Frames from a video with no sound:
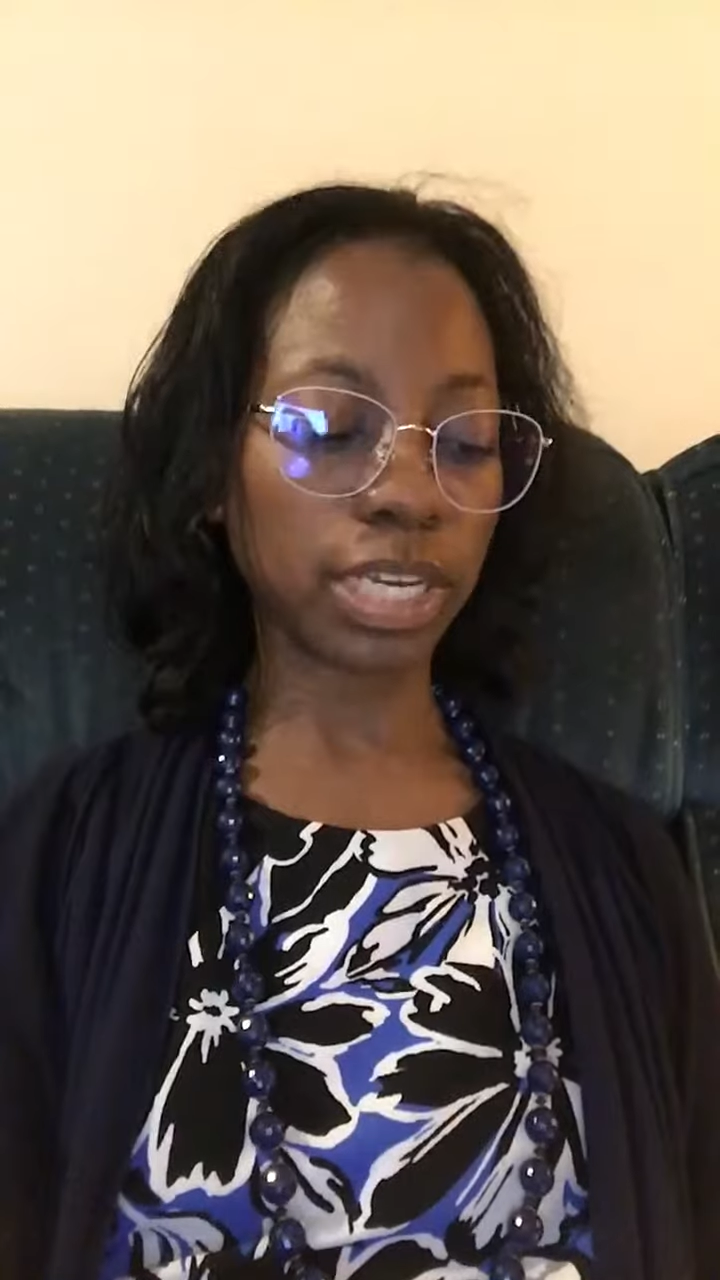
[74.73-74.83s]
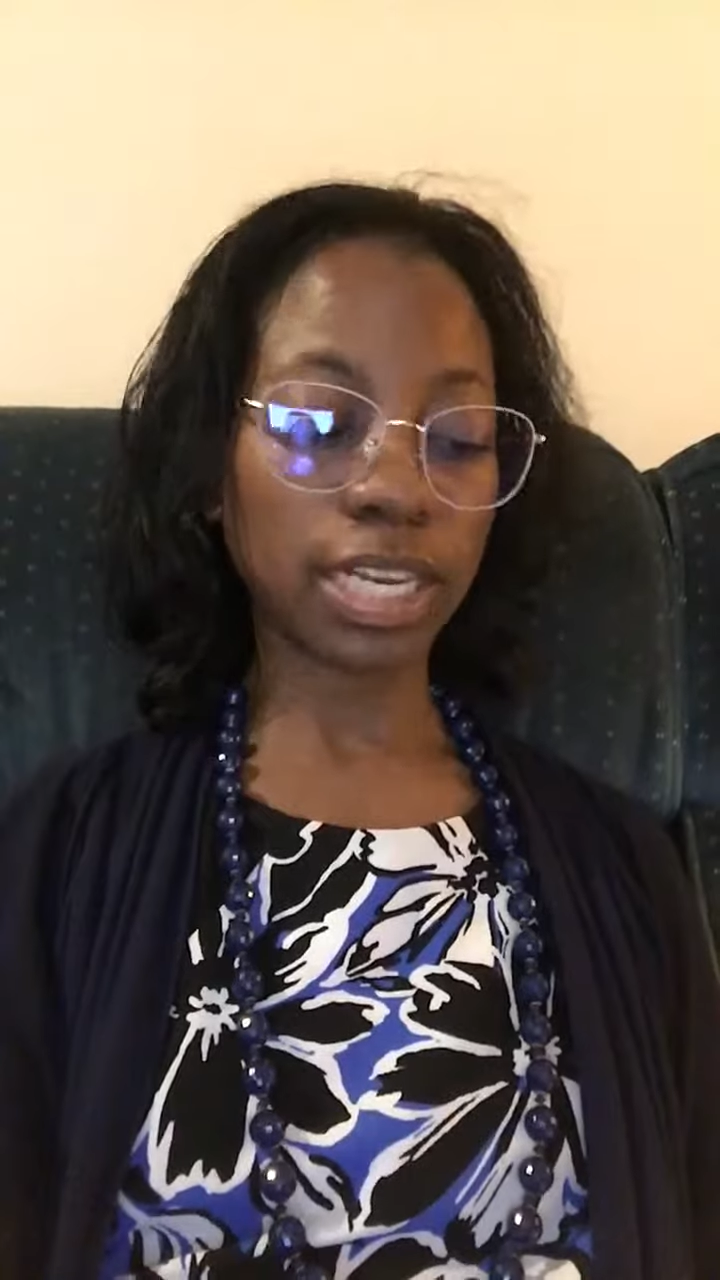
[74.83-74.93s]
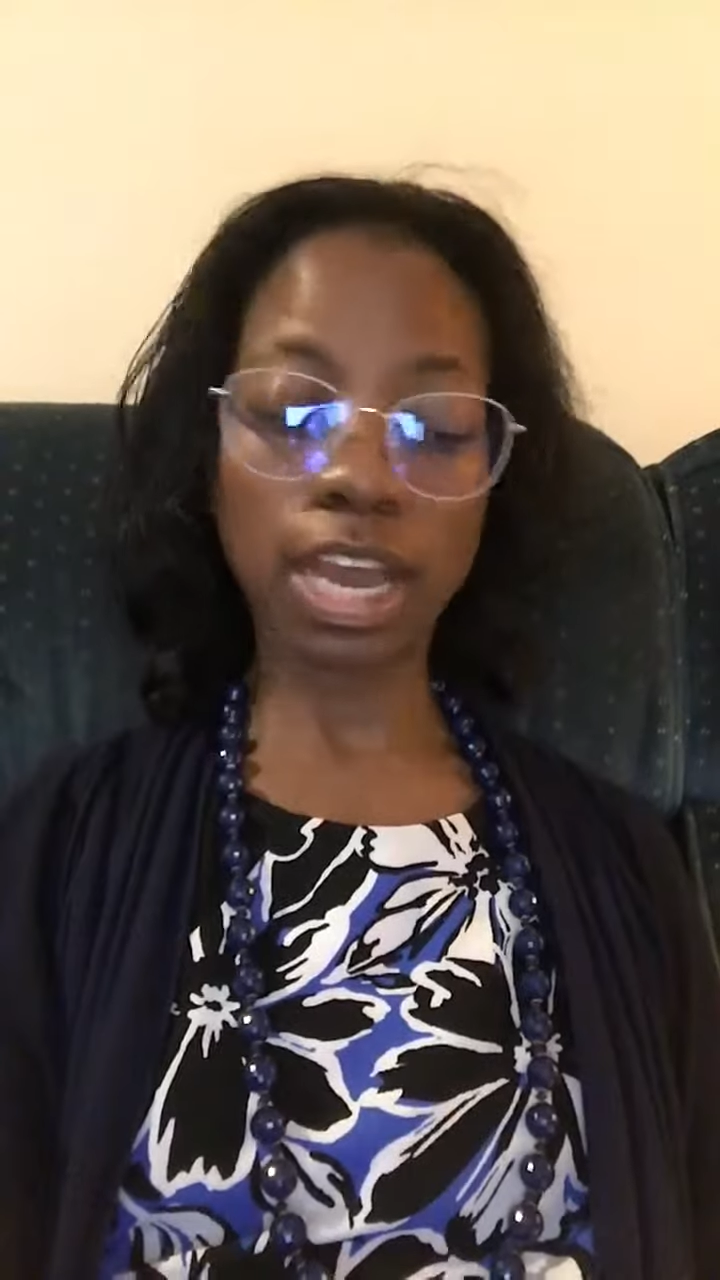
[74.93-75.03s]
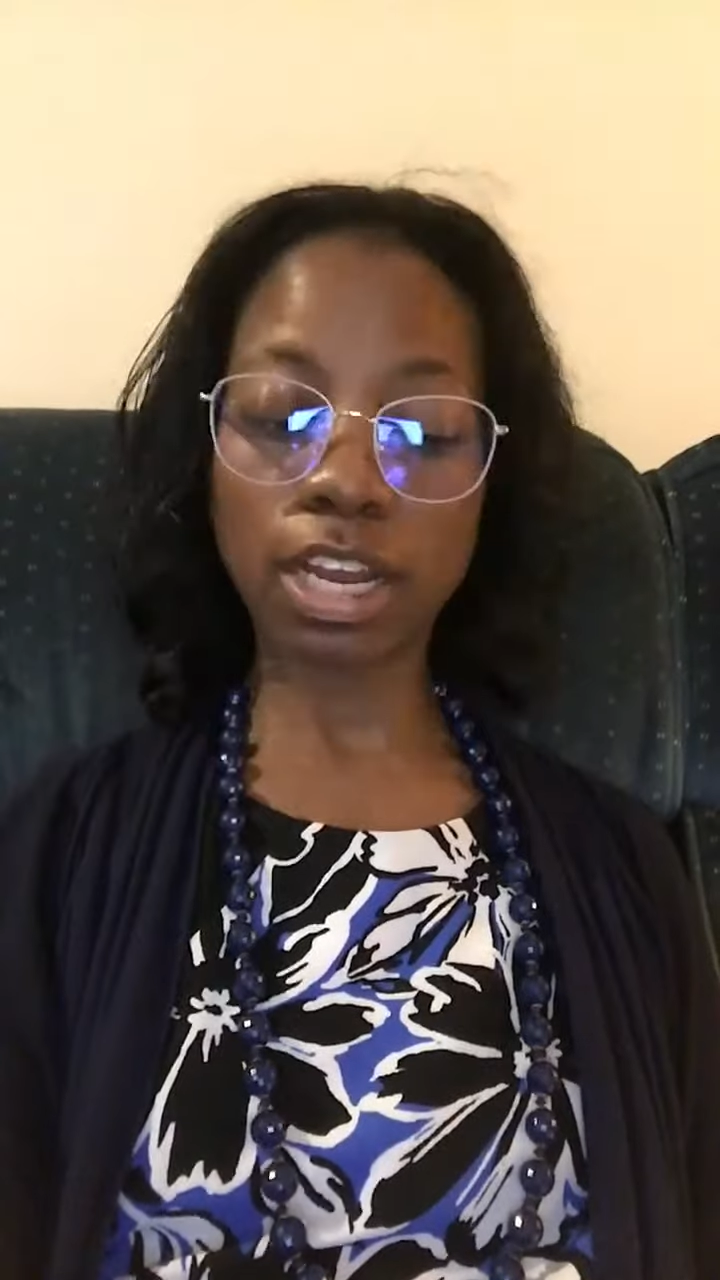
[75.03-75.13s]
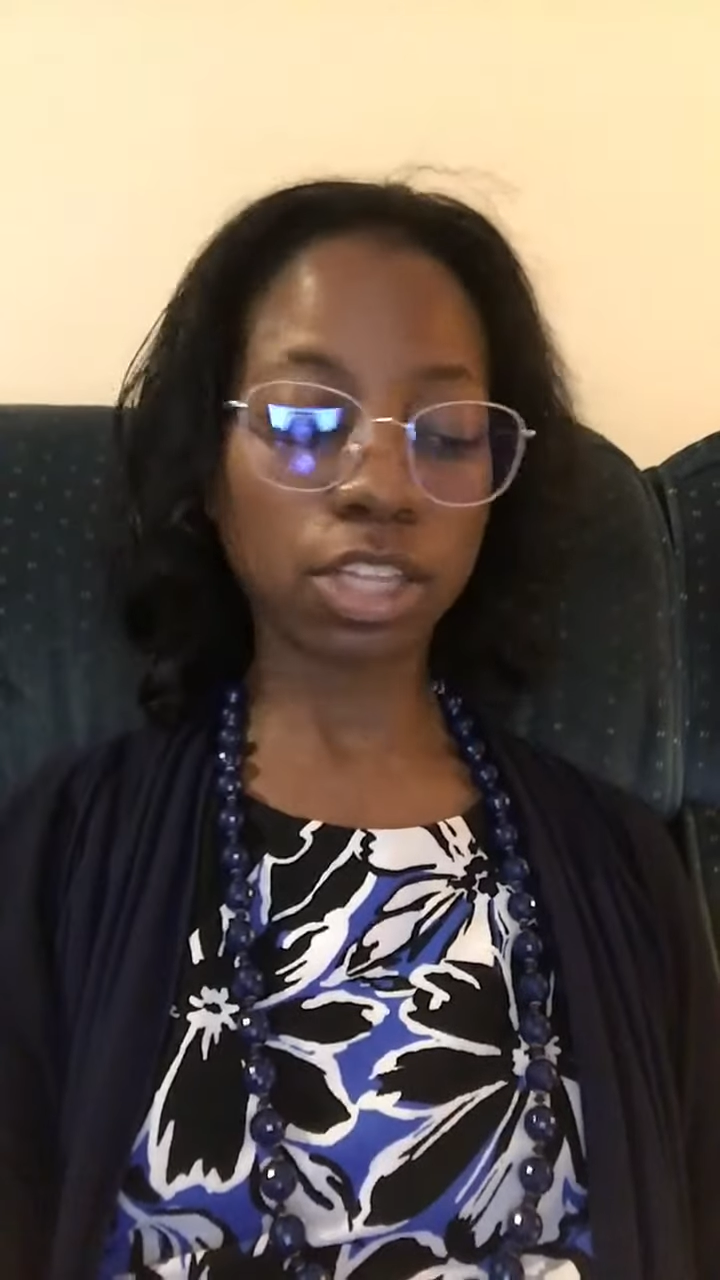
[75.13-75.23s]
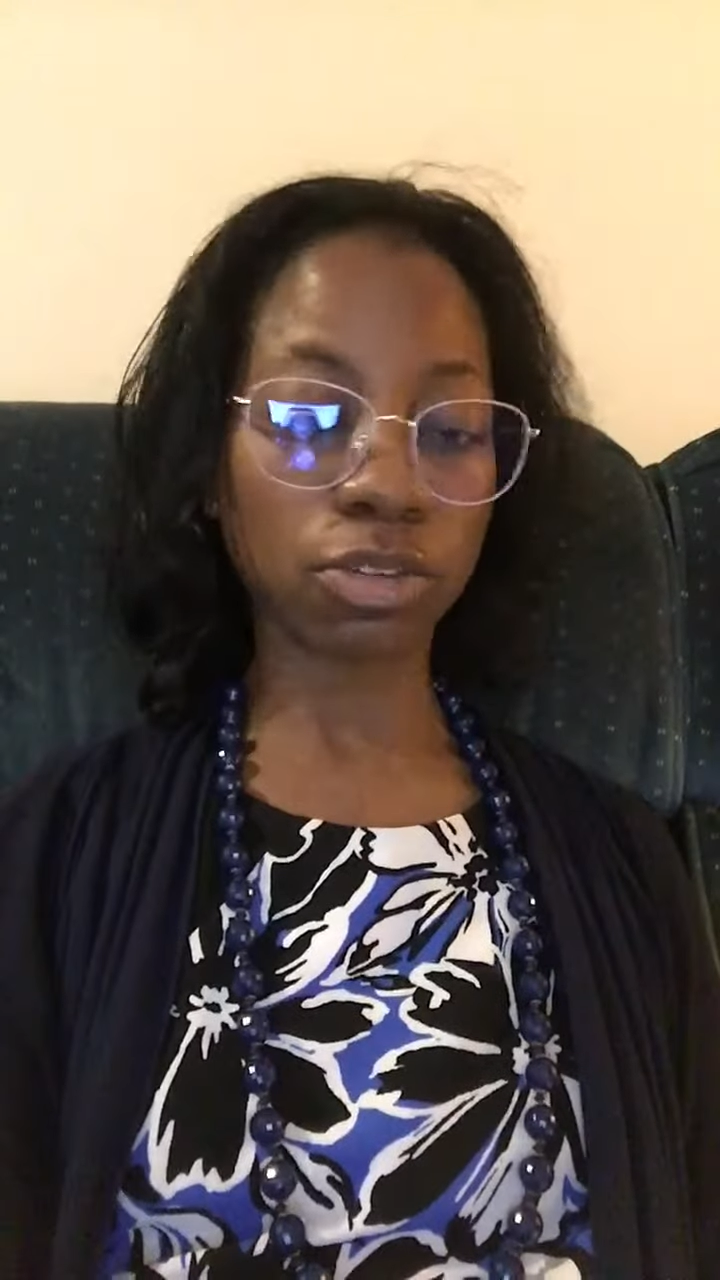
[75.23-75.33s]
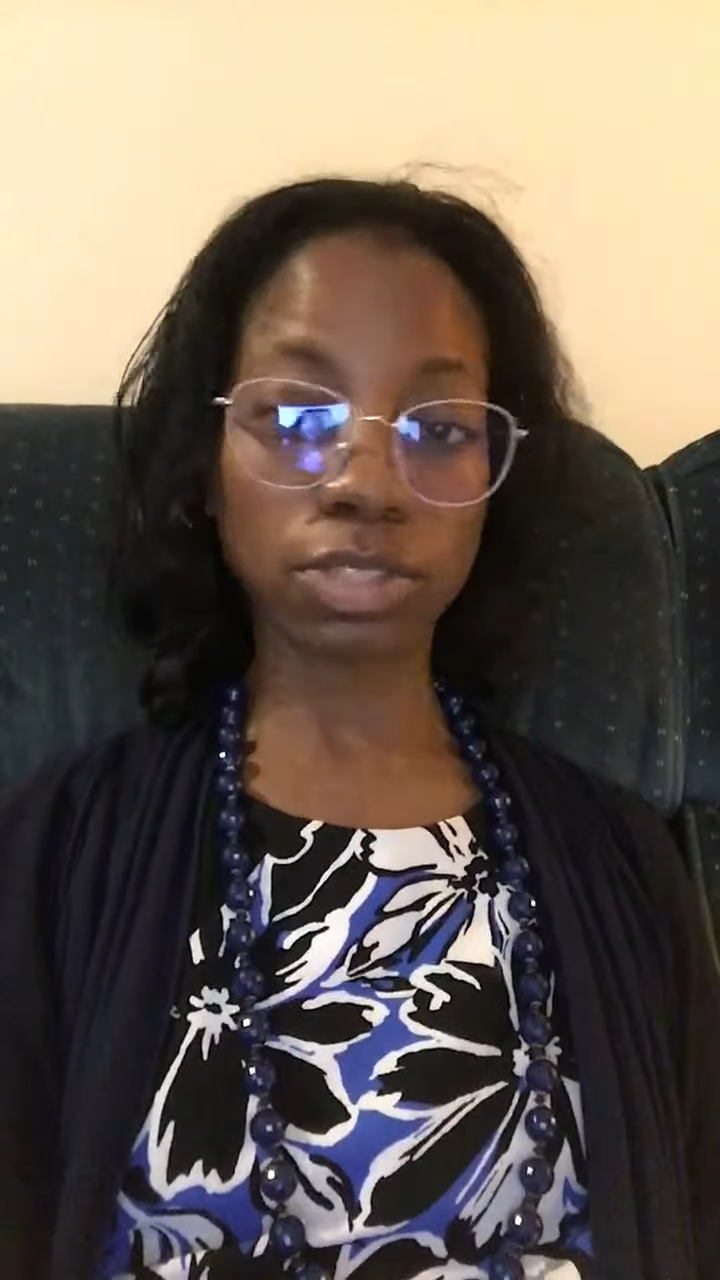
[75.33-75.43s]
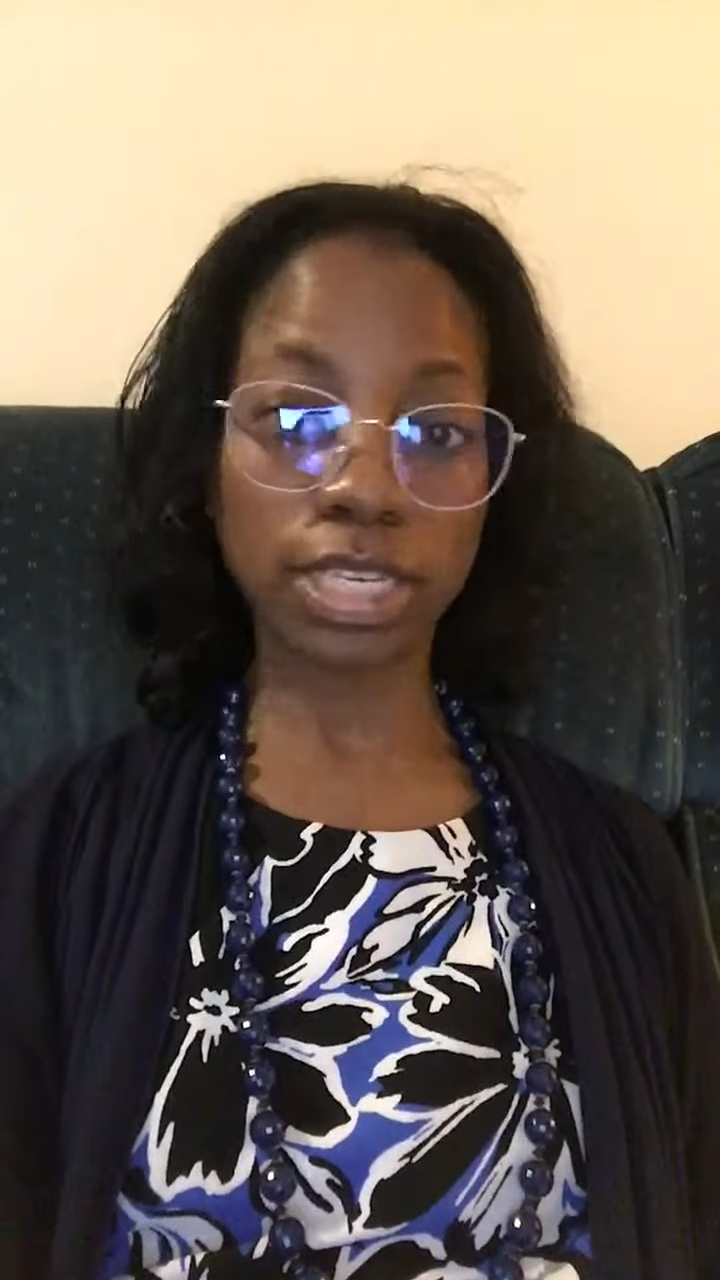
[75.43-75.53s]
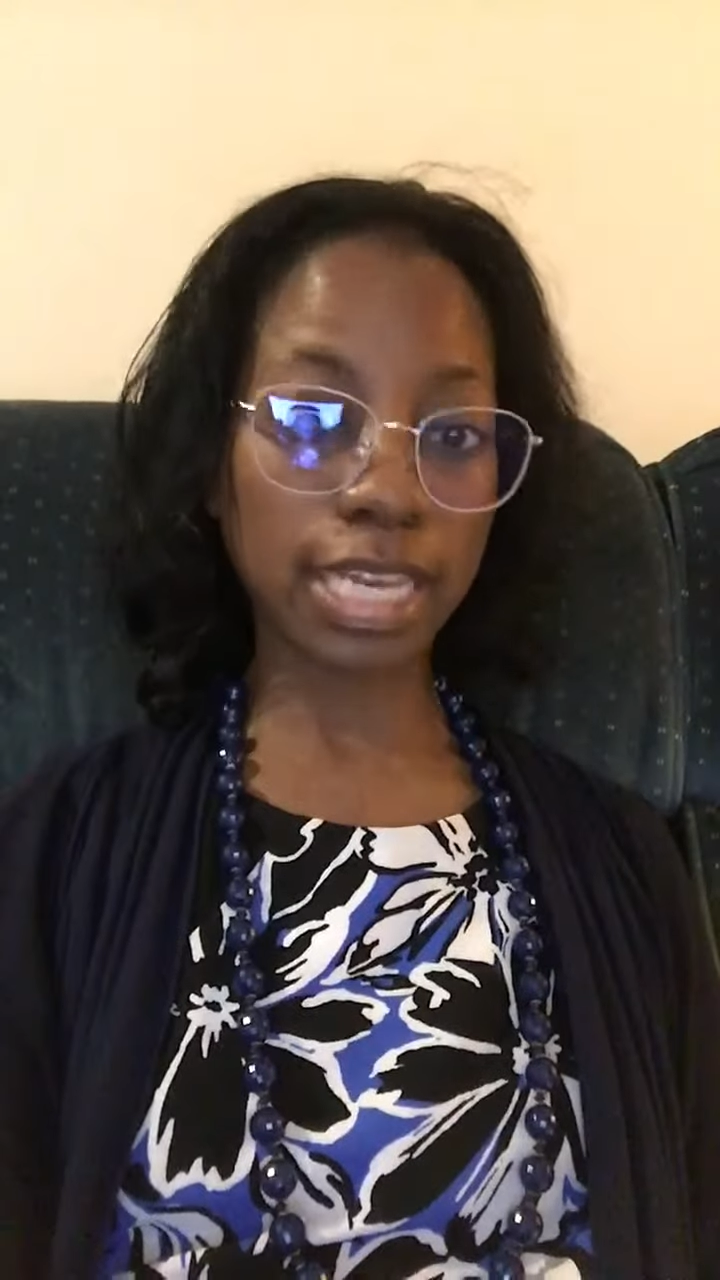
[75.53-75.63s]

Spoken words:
not closing